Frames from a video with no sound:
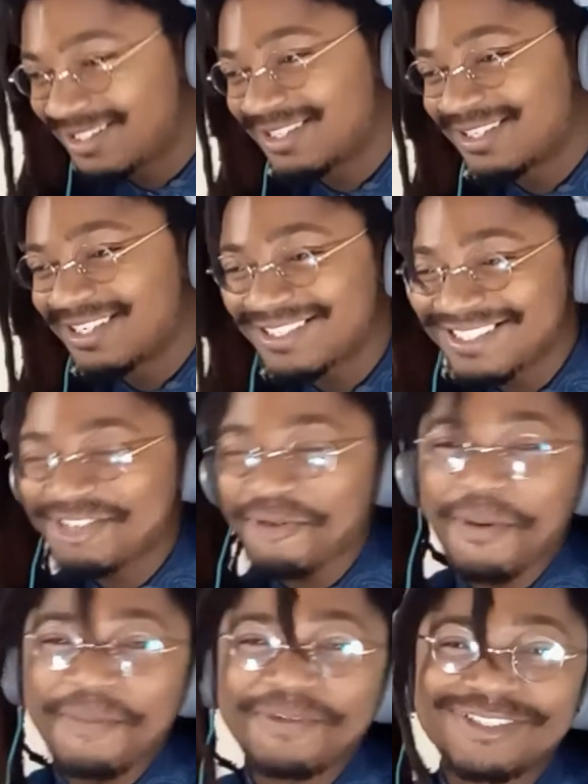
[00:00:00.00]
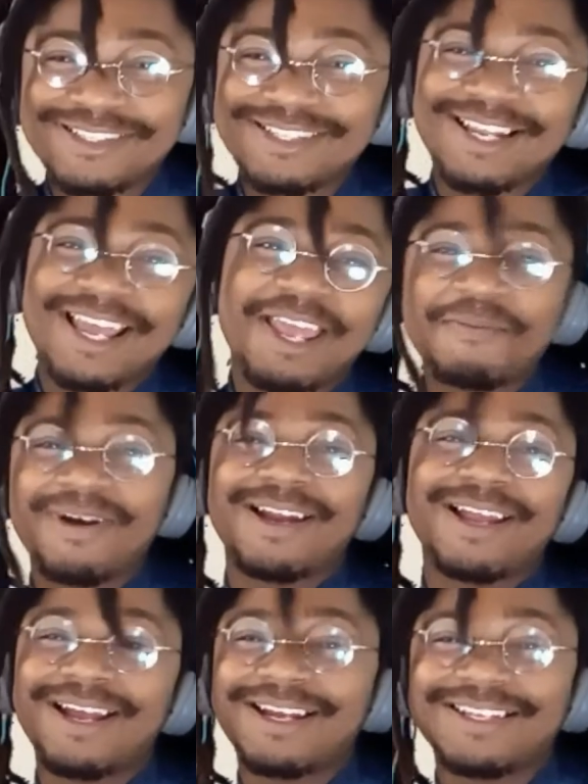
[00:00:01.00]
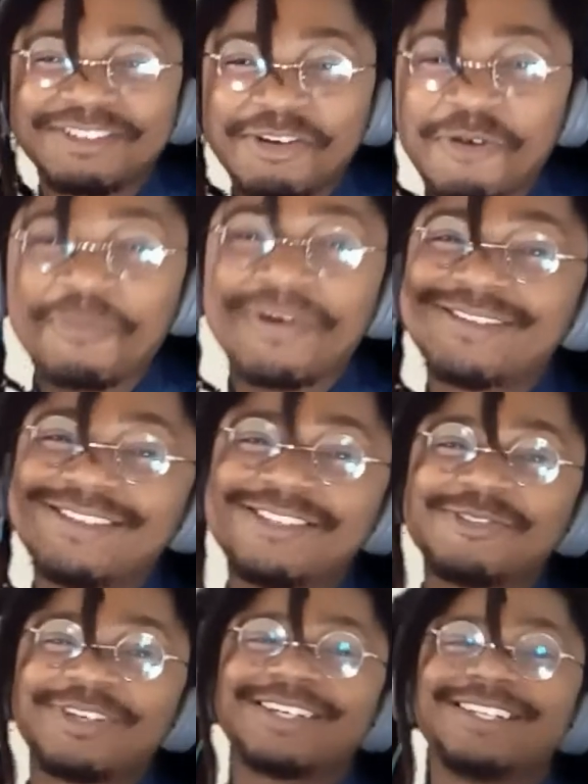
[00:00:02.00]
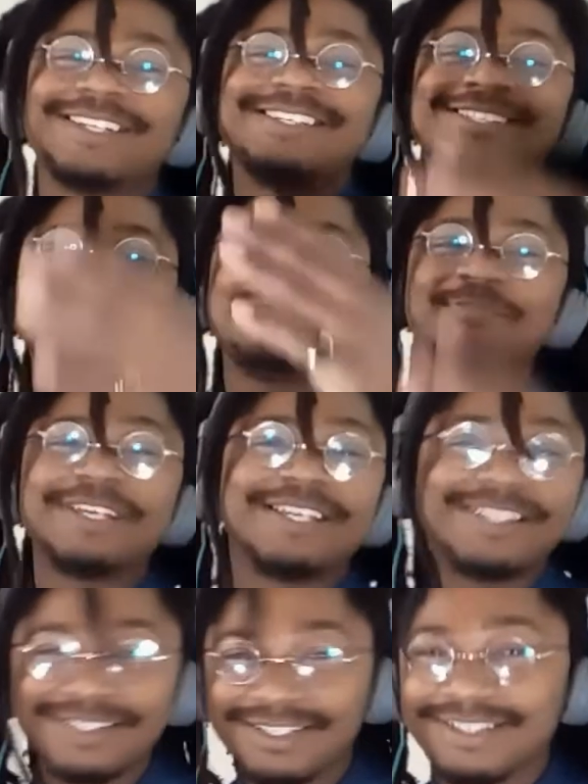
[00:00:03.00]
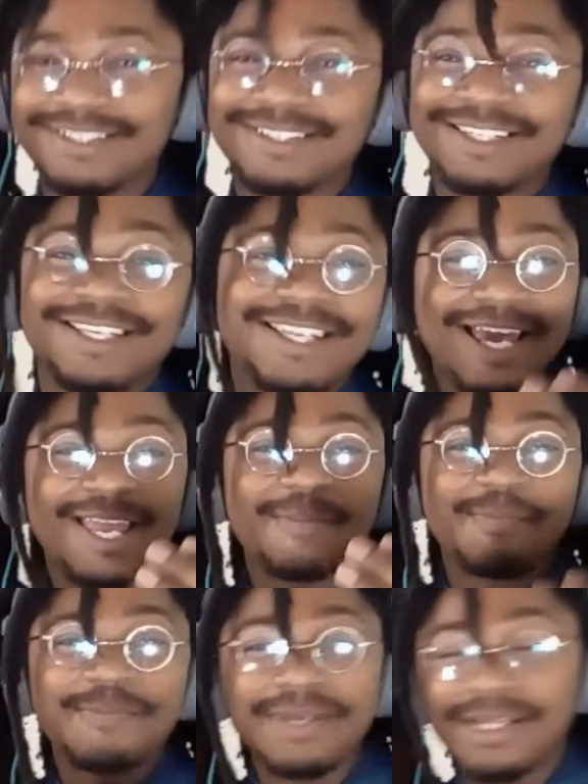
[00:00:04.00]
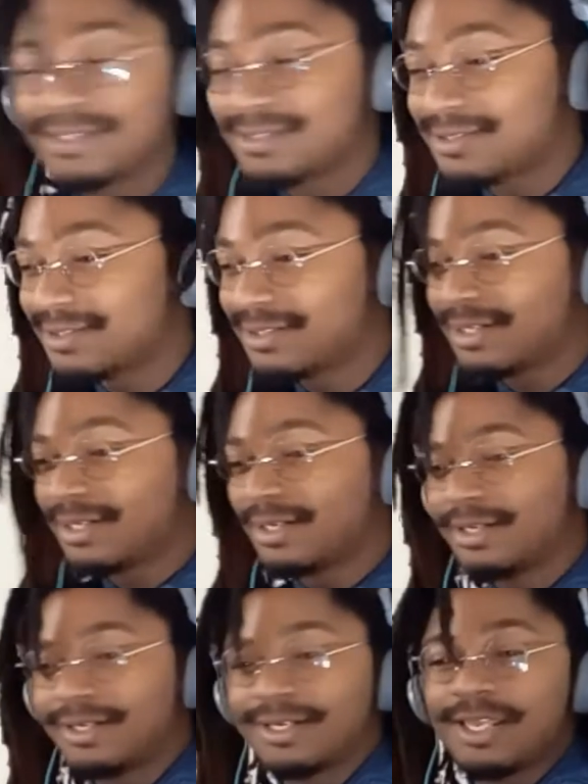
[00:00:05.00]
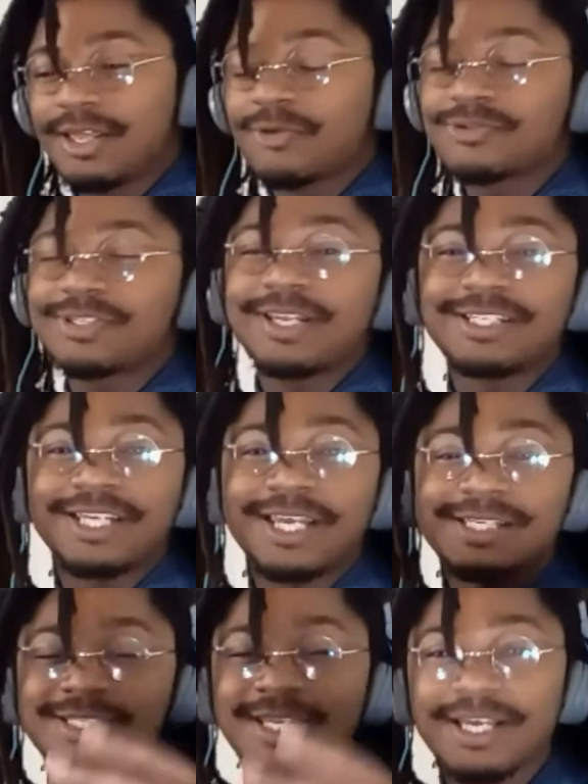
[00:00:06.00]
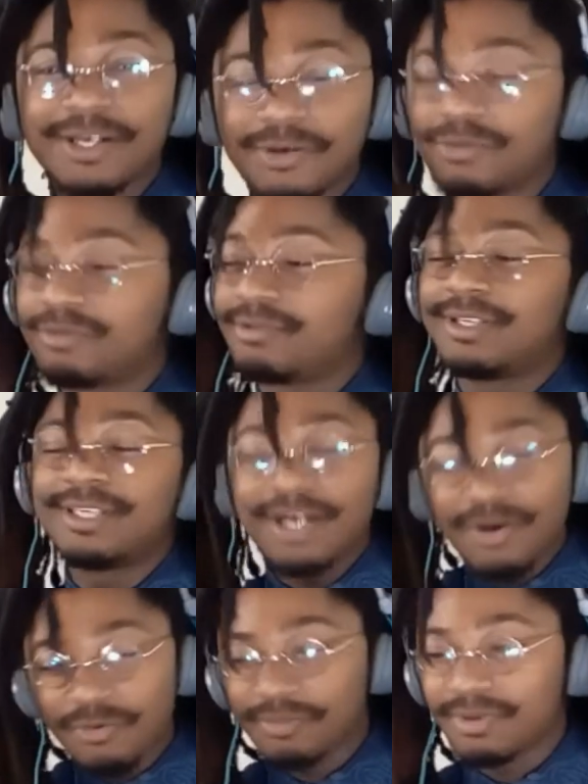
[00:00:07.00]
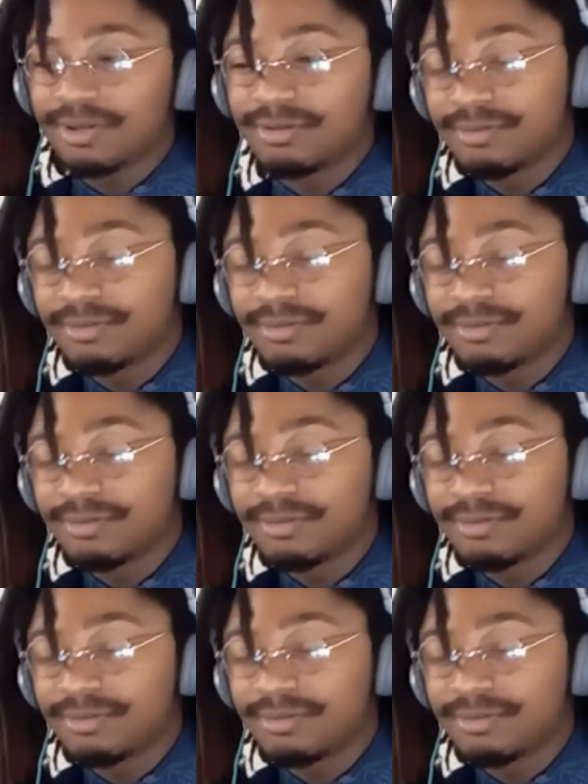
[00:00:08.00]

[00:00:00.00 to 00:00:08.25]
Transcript: Just because she remembers your name, my God, don't mean she's trying to let you beat. You can't beat. You don't stand a chance in hell. You don't, bro.